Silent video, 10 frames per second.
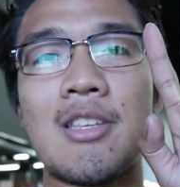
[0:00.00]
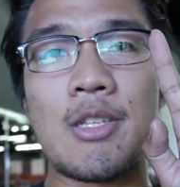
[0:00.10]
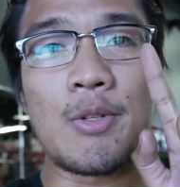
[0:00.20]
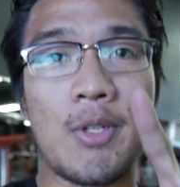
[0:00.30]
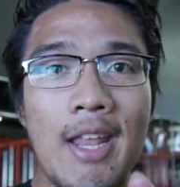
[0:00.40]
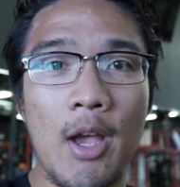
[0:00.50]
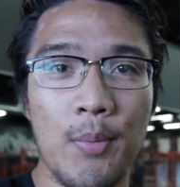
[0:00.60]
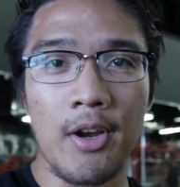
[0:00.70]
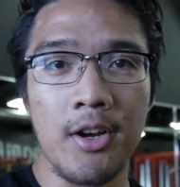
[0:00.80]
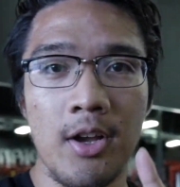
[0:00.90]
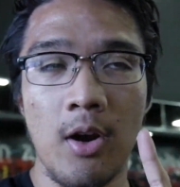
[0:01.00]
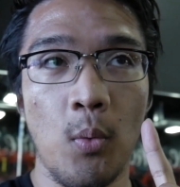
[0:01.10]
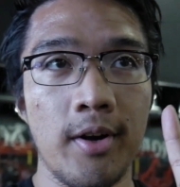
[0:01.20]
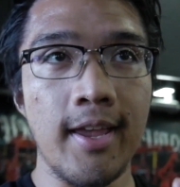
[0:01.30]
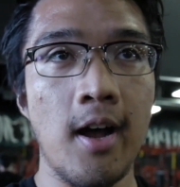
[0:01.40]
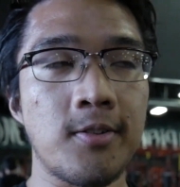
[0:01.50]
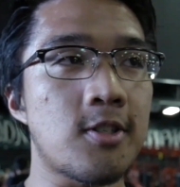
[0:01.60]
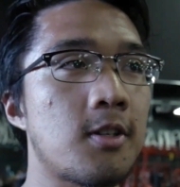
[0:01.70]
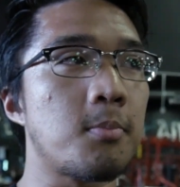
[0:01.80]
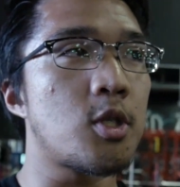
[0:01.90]
So today we are gonna work out
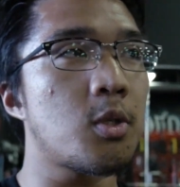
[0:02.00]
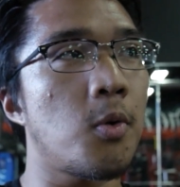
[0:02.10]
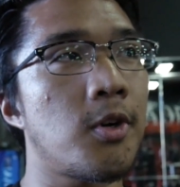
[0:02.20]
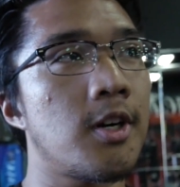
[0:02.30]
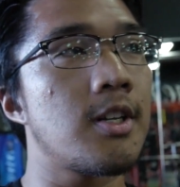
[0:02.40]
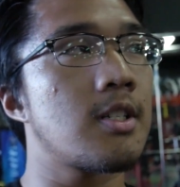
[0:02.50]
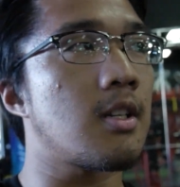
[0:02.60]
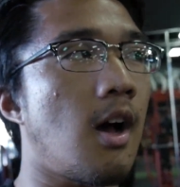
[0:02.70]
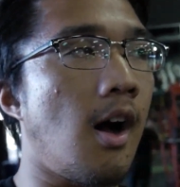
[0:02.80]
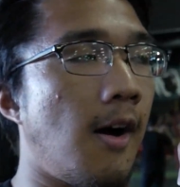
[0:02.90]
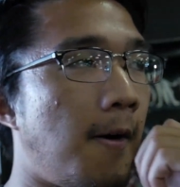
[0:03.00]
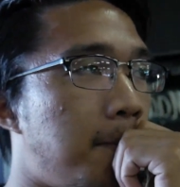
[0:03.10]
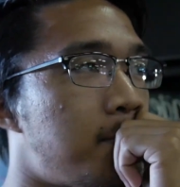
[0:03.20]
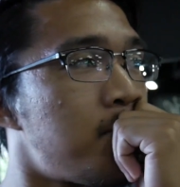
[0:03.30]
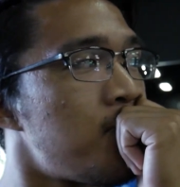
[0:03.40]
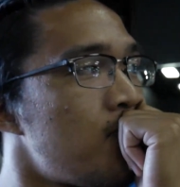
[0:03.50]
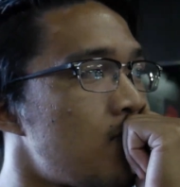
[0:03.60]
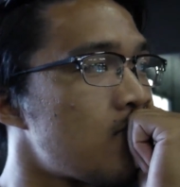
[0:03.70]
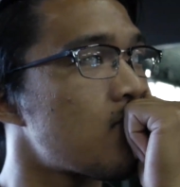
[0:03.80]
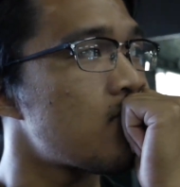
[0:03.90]
some shoulders um,
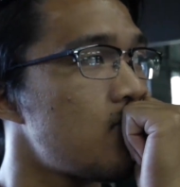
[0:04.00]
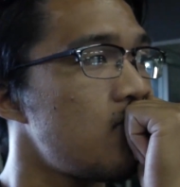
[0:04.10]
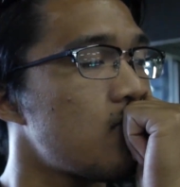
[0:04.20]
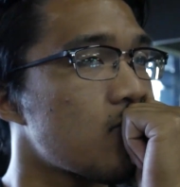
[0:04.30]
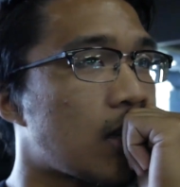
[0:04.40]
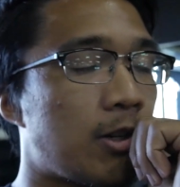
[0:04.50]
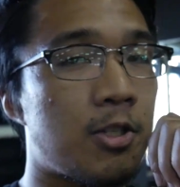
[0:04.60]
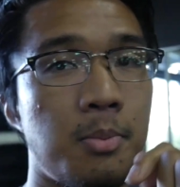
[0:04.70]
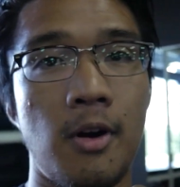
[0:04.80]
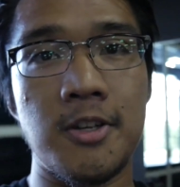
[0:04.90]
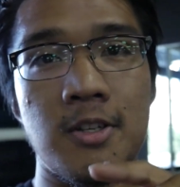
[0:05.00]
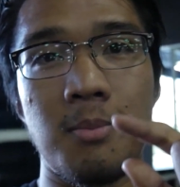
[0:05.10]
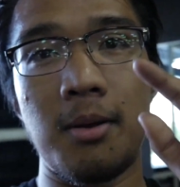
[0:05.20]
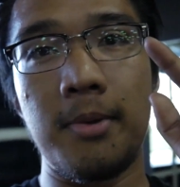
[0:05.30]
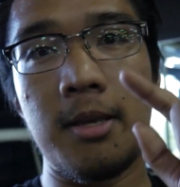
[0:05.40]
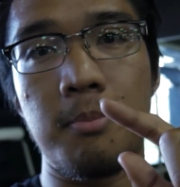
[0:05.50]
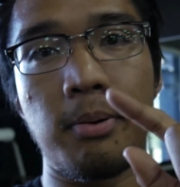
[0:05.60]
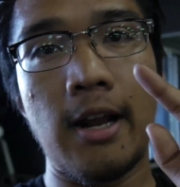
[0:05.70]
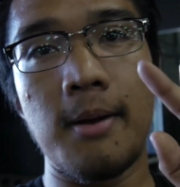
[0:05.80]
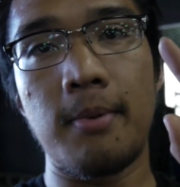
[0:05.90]
because tomorrow I start my meat
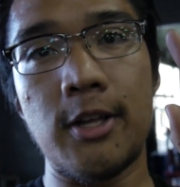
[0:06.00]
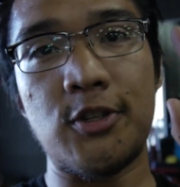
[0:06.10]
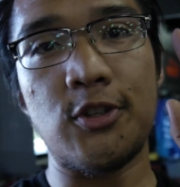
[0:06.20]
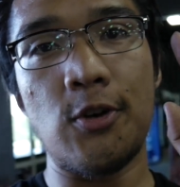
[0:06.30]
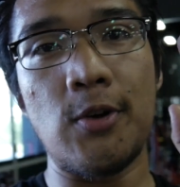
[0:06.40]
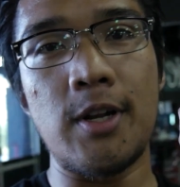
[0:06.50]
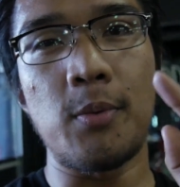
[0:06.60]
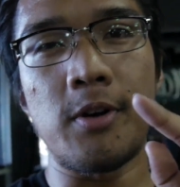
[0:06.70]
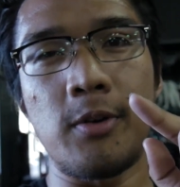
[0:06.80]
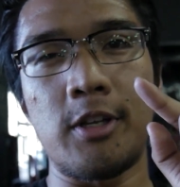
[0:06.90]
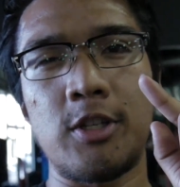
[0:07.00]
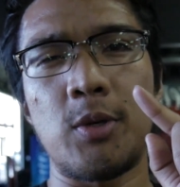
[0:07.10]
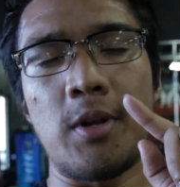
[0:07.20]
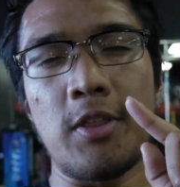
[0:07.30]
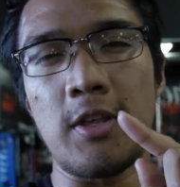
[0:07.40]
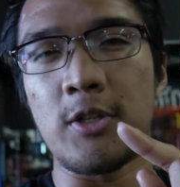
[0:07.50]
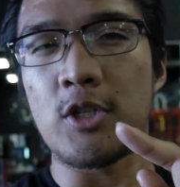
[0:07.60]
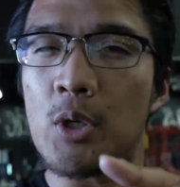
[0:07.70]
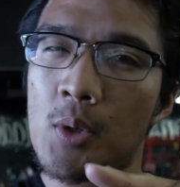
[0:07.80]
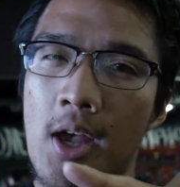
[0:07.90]
prep, so I don't wanna really do anything
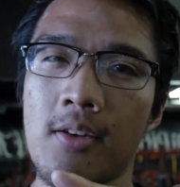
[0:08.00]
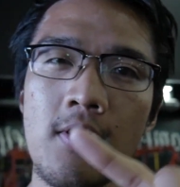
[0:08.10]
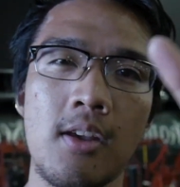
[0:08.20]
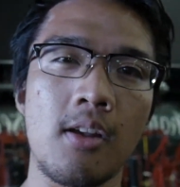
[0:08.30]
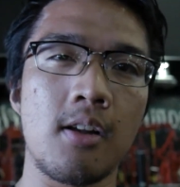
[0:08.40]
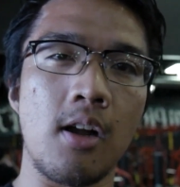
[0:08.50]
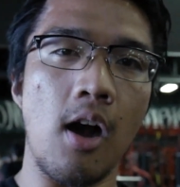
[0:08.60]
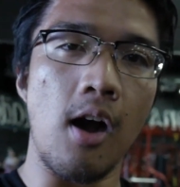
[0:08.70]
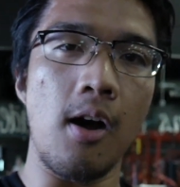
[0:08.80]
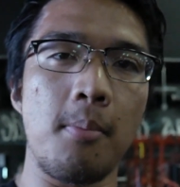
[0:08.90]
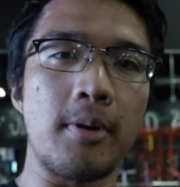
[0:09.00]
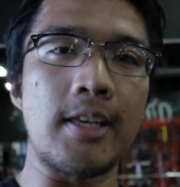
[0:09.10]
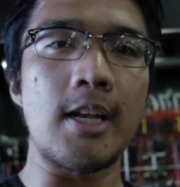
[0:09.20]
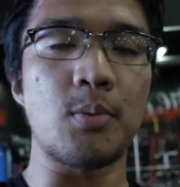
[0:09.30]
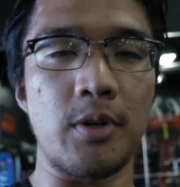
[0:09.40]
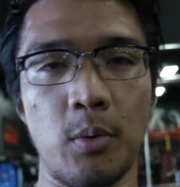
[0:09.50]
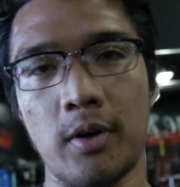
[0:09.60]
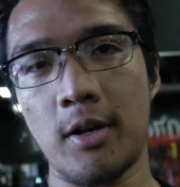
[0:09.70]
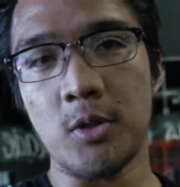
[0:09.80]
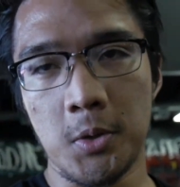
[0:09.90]
too heavy. Um, but yes, we're gonna
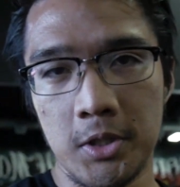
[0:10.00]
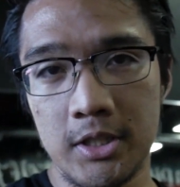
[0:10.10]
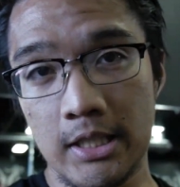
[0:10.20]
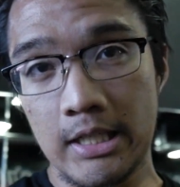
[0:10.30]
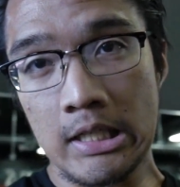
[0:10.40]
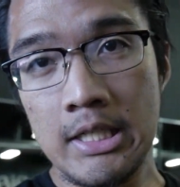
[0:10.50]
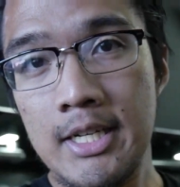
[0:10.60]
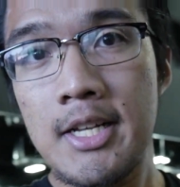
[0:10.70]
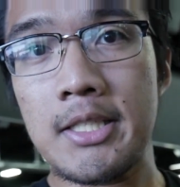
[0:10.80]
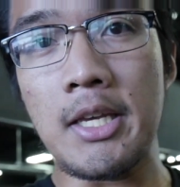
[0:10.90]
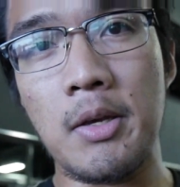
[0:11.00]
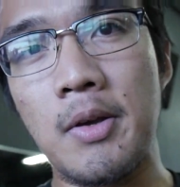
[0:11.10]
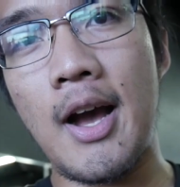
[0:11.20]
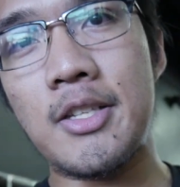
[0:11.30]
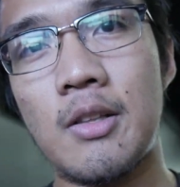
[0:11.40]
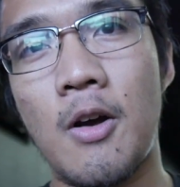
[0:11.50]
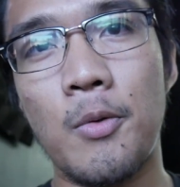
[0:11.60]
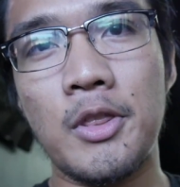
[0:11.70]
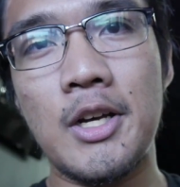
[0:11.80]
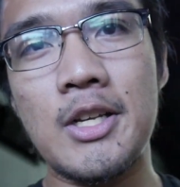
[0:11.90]
work out shoulders and take you guys along with